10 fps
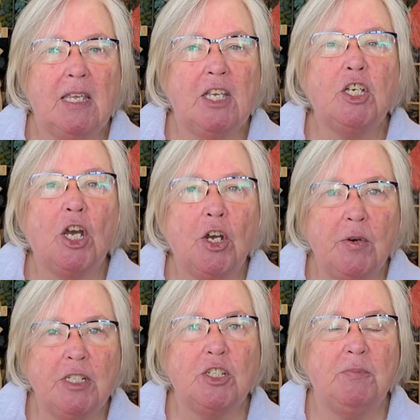
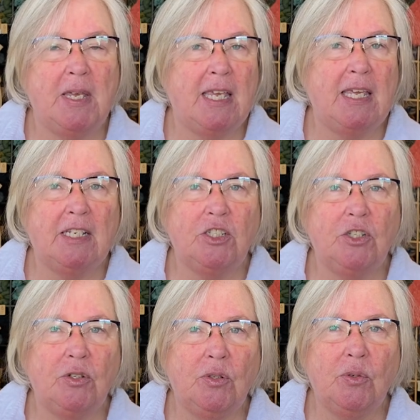encouraged me
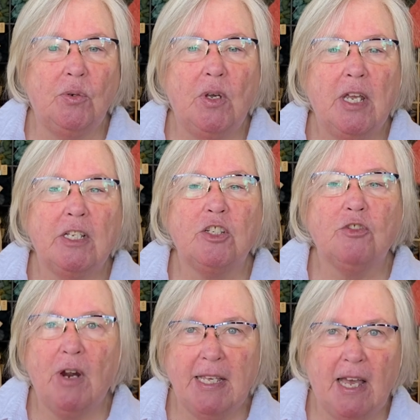to
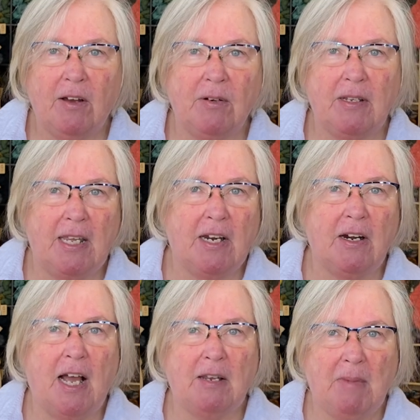strike out
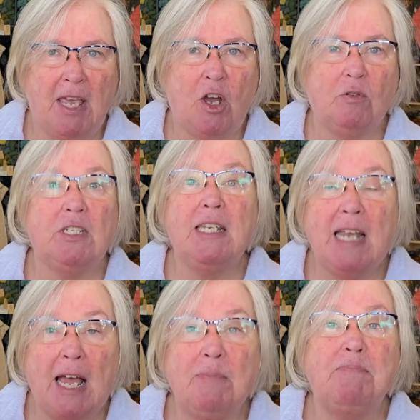there on my own, to
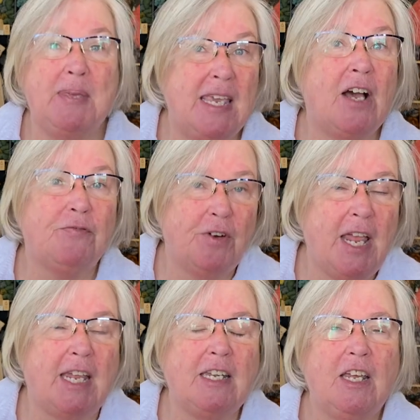not be
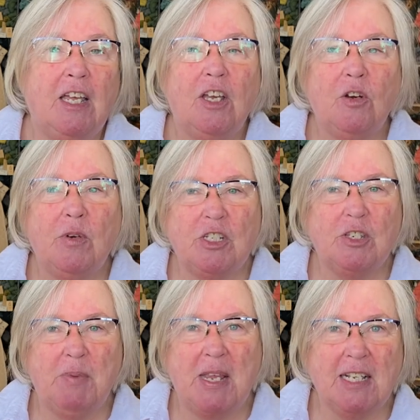afraid, which
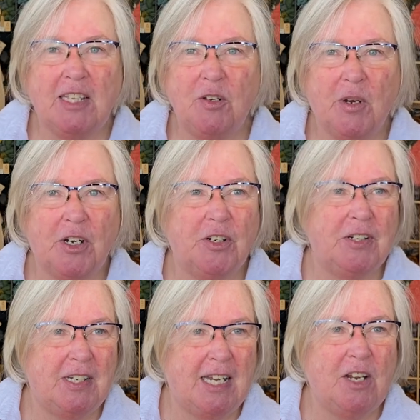is basically what her
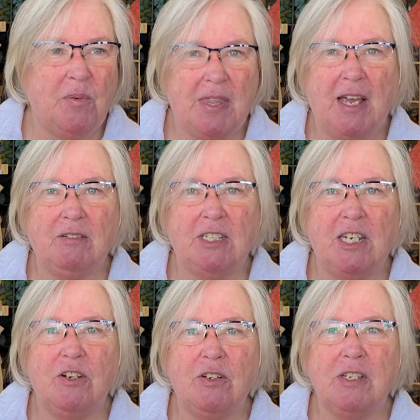Knitting Without
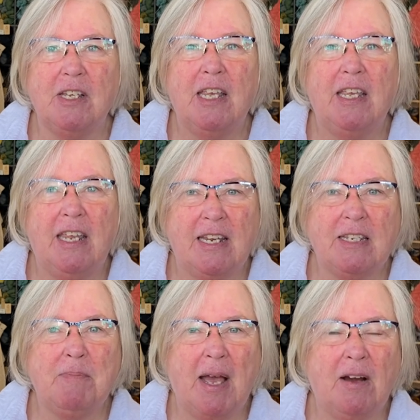Tears
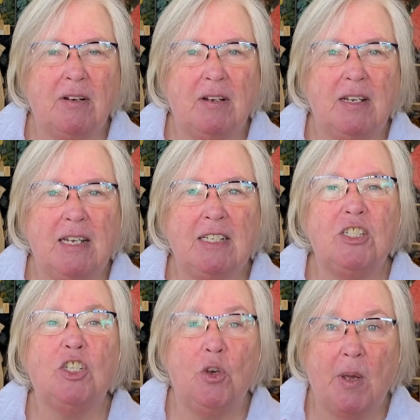is about.
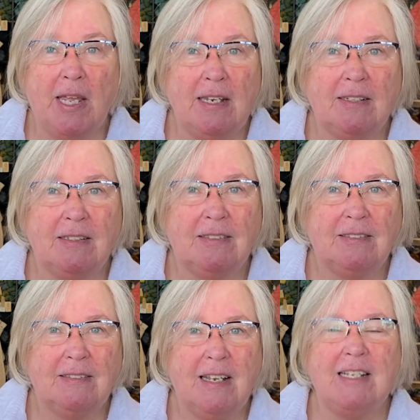Do it
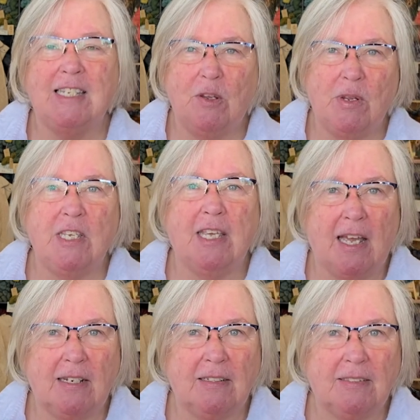and see what you
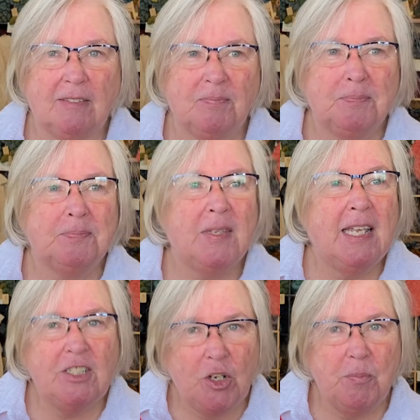get,
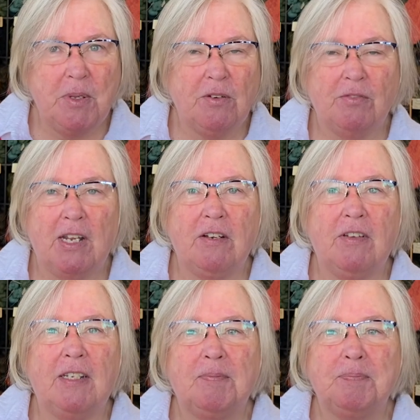and don't be afraid of it.